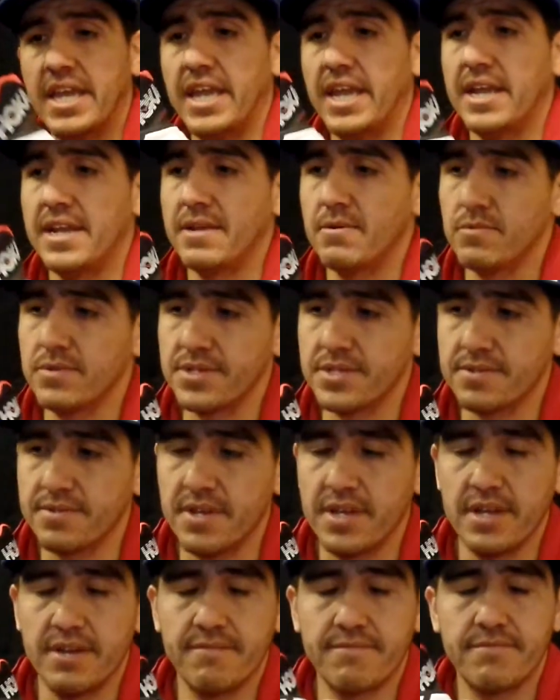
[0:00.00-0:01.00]
and it was
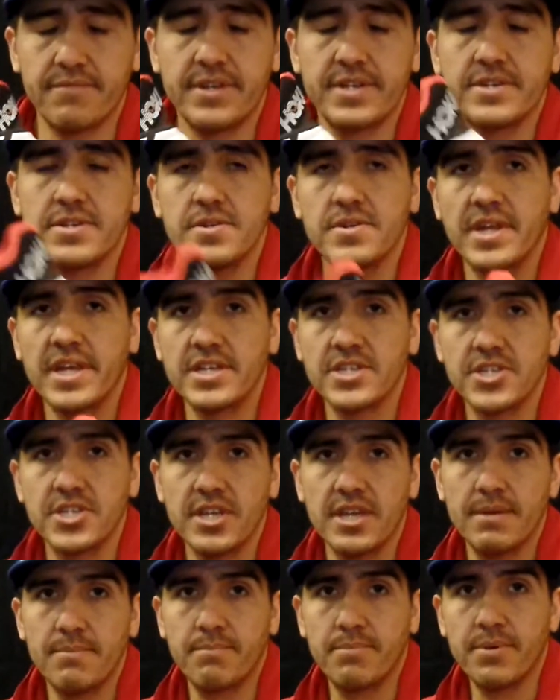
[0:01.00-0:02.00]
free 2-day
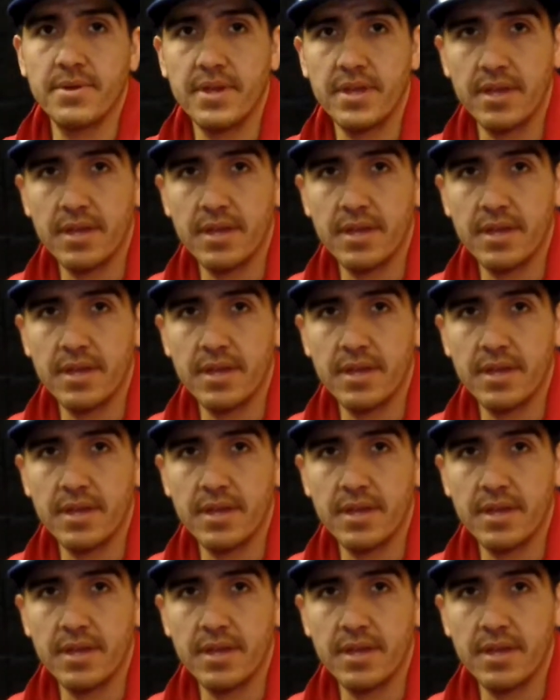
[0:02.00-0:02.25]
ship.